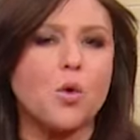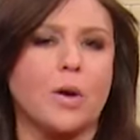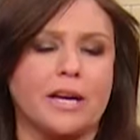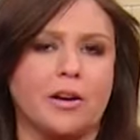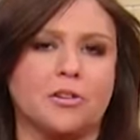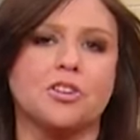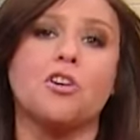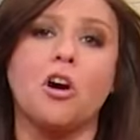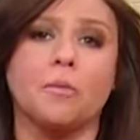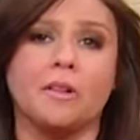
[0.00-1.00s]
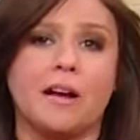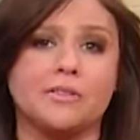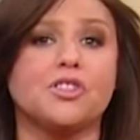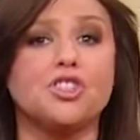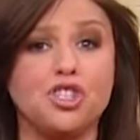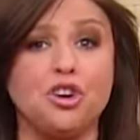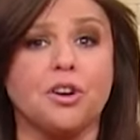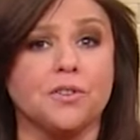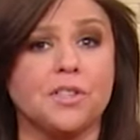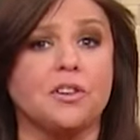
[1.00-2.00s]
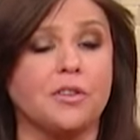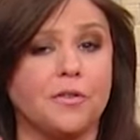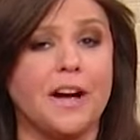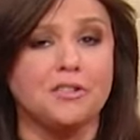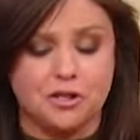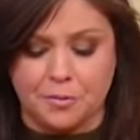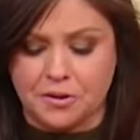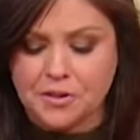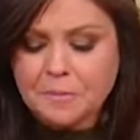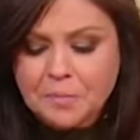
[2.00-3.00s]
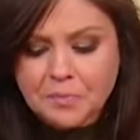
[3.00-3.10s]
quick here to caramelize the sugars in your vegetables.